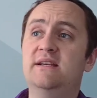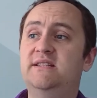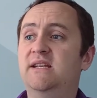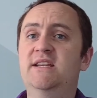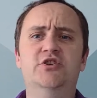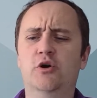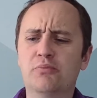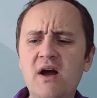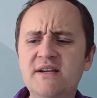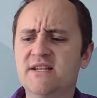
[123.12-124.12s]
statistical
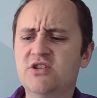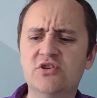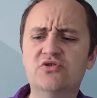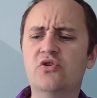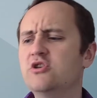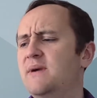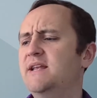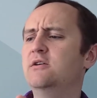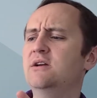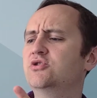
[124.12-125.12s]
process control, you might
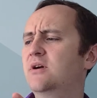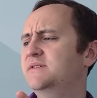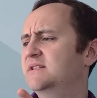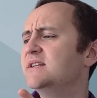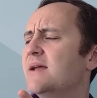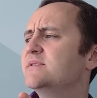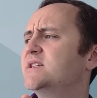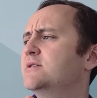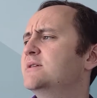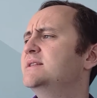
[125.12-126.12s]
hear interrupted time
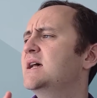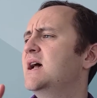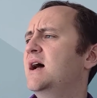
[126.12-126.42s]
series,